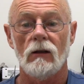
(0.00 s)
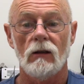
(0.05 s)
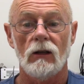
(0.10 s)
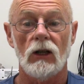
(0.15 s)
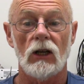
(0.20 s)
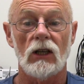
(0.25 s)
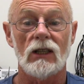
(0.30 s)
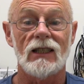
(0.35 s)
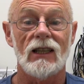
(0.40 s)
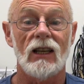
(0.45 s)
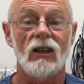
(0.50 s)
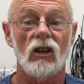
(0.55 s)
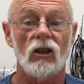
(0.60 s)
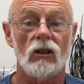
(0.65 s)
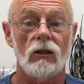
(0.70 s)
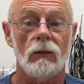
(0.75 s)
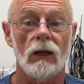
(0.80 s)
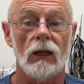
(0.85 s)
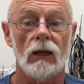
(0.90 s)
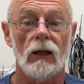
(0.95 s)
You can send it
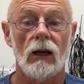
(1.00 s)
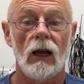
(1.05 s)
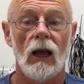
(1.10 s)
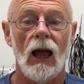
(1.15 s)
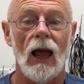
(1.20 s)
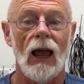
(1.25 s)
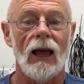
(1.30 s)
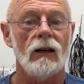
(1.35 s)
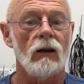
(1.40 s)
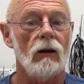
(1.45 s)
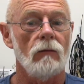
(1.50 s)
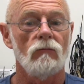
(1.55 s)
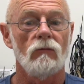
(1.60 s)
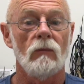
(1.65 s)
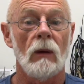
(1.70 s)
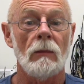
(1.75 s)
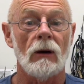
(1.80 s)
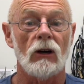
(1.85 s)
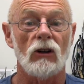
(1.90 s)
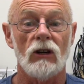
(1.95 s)
to me. And
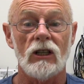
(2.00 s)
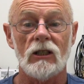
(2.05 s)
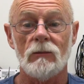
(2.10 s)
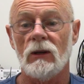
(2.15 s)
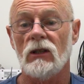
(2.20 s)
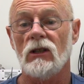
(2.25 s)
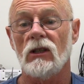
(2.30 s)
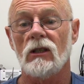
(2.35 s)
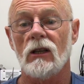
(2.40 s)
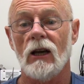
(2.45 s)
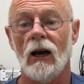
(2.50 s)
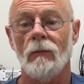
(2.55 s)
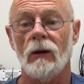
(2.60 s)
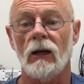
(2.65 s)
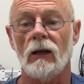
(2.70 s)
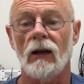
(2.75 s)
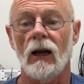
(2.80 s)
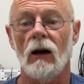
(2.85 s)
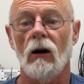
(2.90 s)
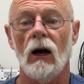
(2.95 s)
remember, Christmas is
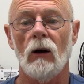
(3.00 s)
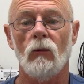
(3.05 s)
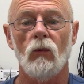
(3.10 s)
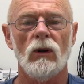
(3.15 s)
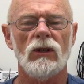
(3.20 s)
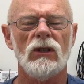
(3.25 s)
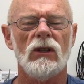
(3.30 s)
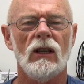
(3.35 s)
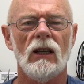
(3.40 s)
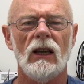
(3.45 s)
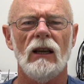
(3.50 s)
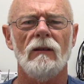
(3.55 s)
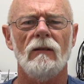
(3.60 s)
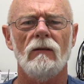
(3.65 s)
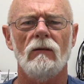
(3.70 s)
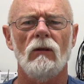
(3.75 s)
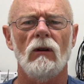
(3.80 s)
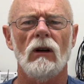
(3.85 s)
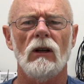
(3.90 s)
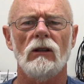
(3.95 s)
coming. Now, I was thinking,
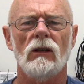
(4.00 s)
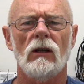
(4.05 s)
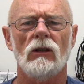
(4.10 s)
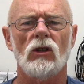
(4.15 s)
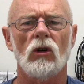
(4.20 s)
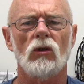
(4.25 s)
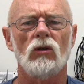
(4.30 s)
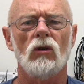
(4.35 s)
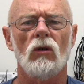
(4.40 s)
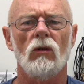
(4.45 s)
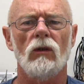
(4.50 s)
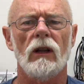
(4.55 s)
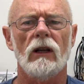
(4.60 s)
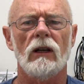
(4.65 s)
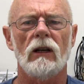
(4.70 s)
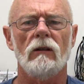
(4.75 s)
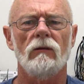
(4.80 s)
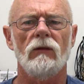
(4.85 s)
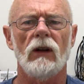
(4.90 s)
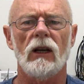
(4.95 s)
as you saw in the
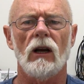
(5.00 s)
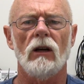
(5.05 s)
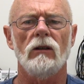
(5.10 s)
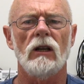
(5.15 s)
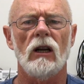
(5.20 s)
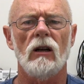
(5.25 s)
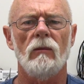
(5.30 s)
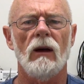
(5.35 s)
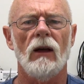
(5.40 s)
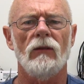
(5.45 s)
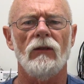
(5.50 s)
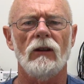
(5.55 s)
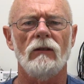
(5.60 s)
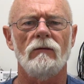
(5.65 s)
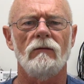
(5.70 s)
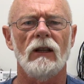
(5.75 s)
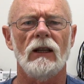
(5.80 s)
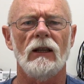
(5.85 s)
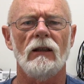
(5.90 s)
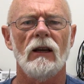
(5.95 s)
little video I did about
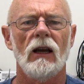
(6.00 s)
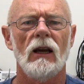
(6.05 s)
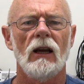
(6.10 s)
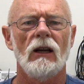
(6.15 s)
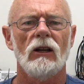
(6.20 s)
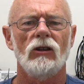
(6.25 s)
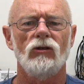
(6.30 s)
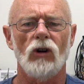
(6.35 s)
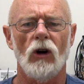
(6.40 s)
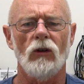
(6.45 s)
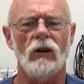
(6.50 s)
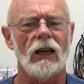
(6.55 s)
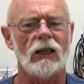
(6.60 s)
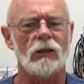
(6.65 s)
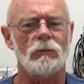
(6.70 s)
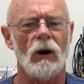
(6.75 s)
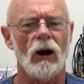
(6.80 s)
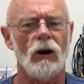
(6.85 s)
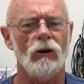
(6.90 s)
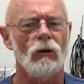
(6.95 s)
the Drone X
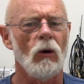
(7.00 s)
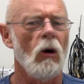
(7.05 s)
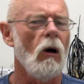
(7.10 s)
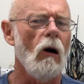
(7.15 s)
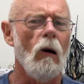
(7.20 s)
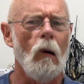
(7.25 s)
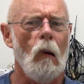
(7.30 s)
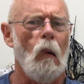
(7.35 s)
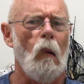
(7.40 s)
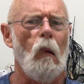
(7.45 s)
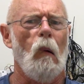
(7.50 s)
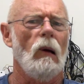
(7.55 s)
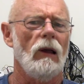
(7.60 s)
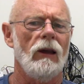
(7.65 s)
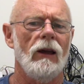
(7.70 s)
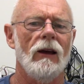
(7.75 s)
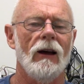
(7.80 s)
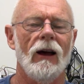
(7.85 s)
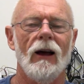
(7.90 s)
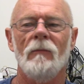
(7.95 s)
Pro. Oh,
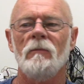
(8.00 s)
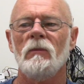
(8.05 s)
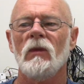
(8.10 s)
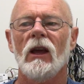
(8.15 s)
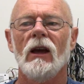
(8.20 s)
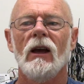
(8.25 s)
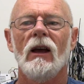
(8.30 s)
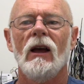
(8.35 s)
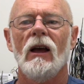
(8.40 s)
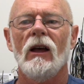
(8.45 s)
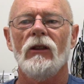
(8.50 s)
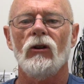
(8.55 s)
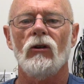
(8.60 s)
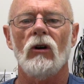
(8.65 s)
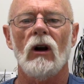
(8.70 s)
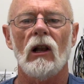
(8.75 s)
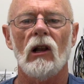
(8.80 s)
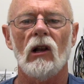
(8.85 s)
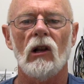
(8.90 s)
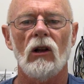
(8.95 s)
yeah,
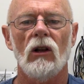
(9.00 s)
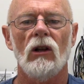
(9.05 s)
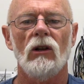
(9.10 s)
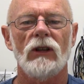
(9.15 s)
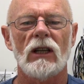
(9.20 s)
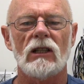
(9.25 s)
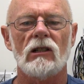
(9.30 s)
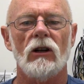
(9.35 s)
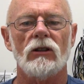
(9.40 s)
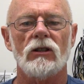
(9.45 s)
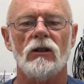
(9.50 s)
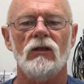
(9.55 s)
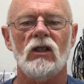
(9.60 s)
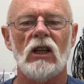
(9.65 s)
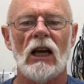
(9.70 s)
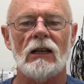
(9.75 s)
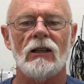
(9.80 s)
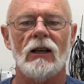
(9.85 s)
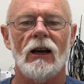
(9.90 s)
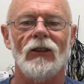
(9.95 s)
there's lots of
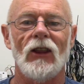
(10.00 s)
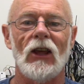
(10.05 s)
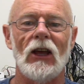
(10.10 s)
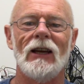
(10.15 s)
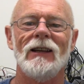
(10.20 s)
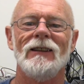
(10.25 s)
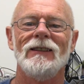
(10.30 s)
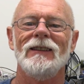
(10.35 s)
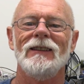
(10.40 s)
tat out there